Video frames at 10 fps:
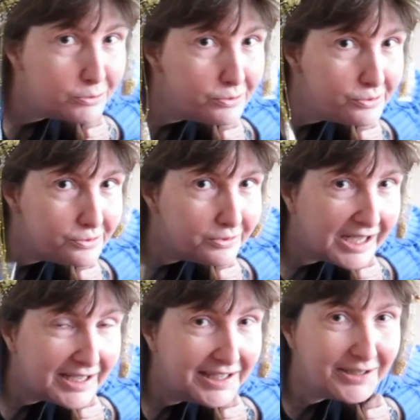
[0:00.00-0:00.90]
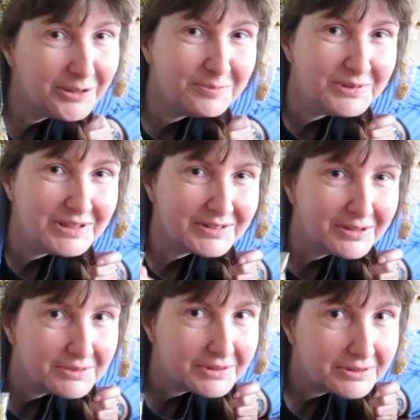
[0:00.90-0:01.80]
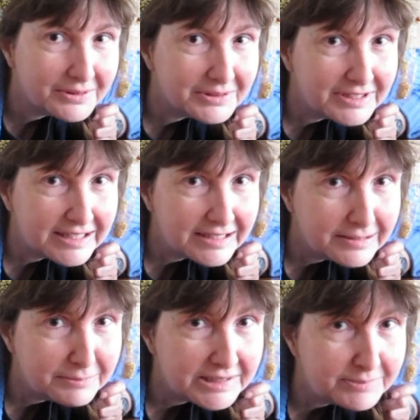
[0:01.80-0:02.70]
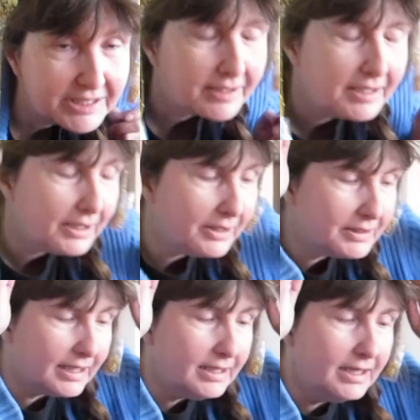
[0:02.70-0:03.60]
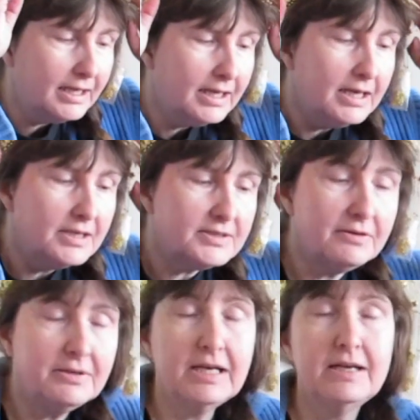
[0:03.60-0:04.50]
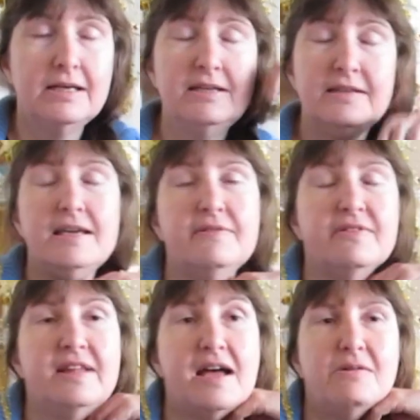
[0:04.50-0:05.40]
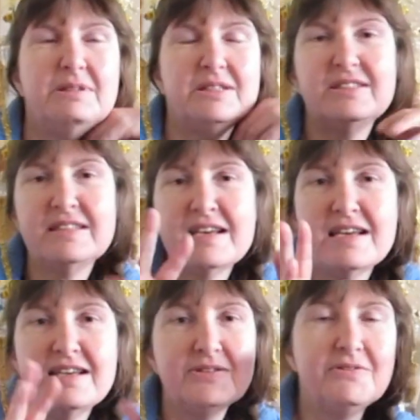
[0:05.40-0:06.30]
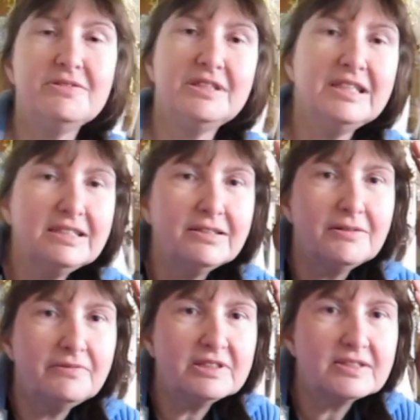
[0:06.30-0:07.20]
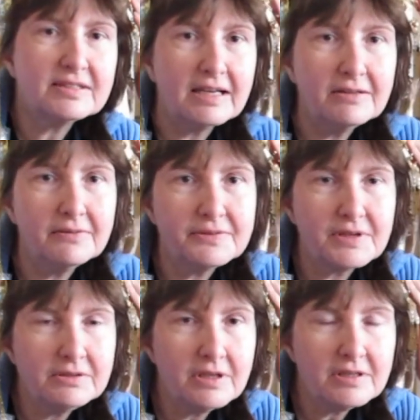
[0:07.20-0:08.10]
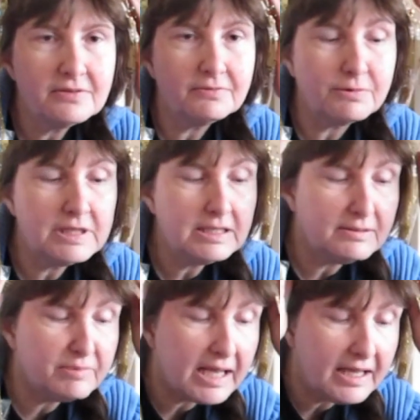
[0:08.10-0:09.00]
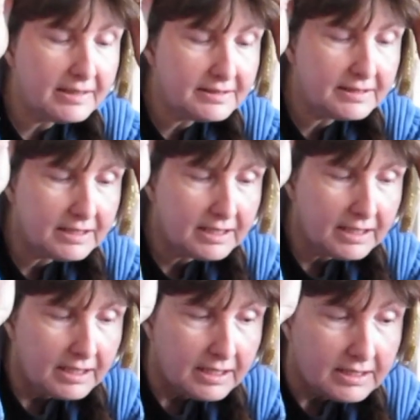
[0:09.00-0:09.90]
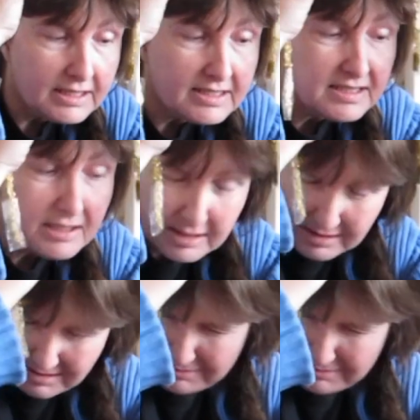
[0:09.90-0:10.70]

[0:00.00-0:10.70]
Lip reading: Ooh, I hope this comes across a little bit better. Okay, so even now it stays on a little of itself, so not really bad. Let's see.